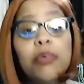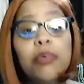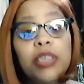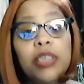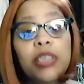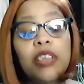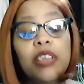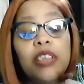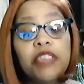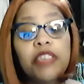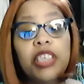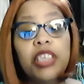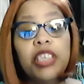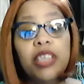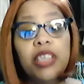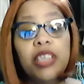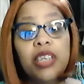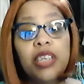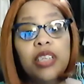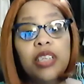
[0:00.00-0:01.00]
some of the stuff
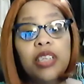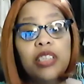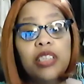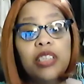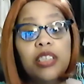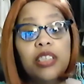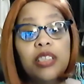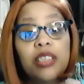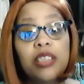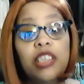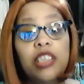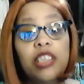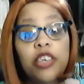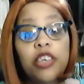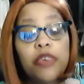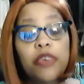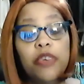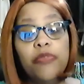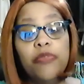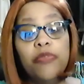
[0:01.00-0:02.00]
she
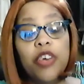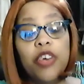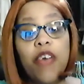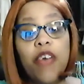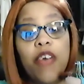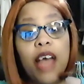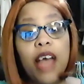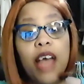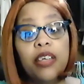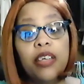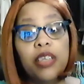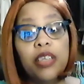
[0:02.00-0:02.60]
couldn't figure out.